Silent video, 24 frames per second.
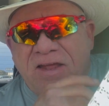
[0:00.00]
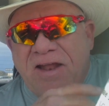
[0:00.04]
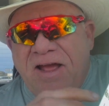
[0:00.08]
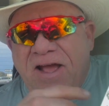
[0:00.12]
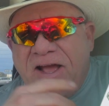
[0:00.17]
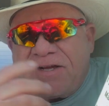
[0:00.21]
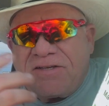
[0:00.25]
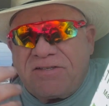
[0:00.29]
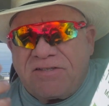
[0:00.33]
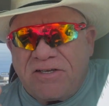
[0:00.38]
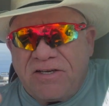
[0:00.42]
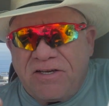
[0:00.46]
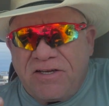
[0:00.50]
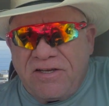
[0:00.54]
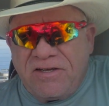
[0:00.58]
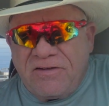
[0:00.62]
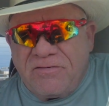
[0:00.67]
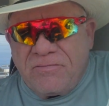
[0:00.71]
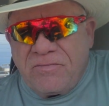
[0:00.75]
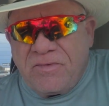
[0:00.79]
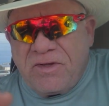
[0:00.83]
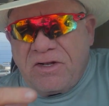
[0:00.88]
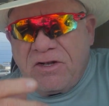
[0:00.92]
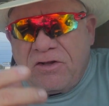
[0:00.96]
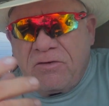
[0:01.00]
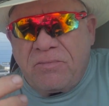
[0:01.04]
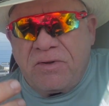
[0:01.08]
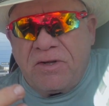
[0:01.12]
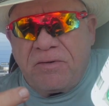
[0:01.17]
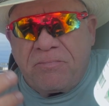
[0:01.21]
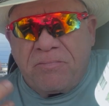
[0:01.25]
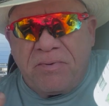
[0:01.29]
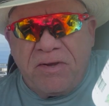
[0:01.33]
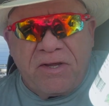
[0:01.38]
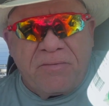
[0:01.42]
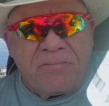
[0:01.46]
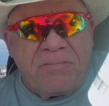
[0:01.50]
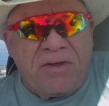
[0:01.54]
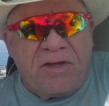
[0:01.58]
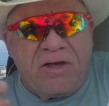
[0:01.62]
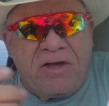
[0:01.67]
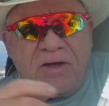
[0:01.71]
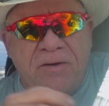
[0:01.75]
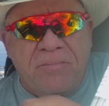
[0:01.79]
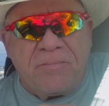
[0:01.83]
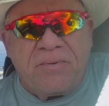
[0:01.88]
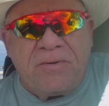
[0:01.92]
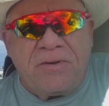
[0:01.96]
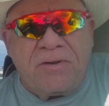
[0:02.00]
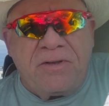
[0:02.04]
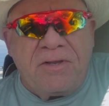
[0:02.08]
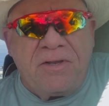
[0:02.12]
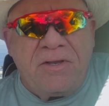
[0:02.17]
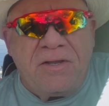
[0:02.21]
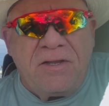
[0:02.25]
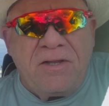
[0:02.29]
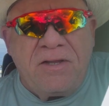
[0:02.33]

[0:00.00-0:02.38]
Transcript: actually a little bit picked me up and